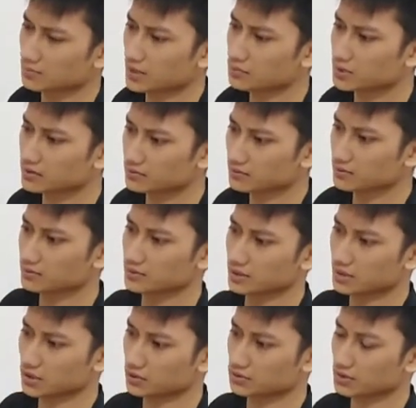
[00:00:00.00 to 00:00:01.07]
maybe
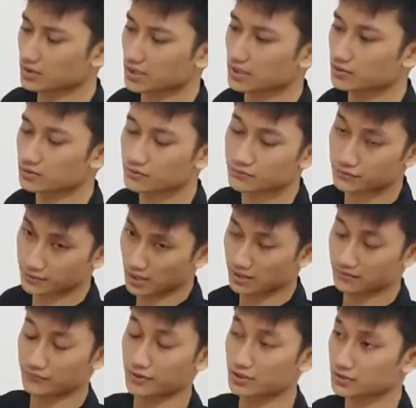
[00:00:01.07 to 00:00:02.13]
we usually can do
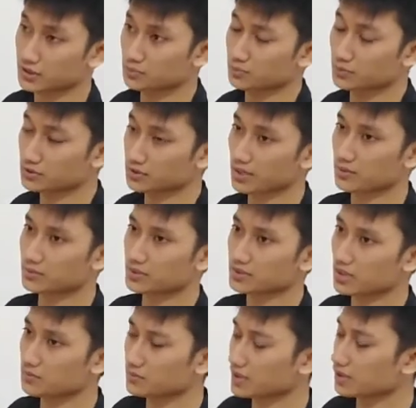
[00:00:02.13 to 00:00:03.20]
like 40 push-up and
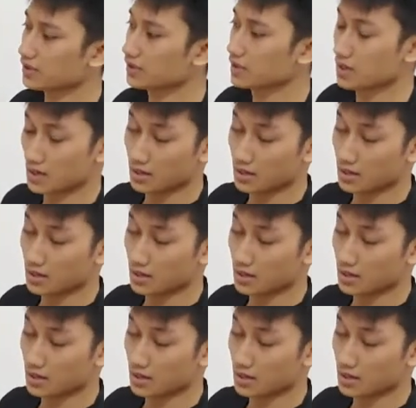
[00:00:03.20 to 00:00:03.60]
something,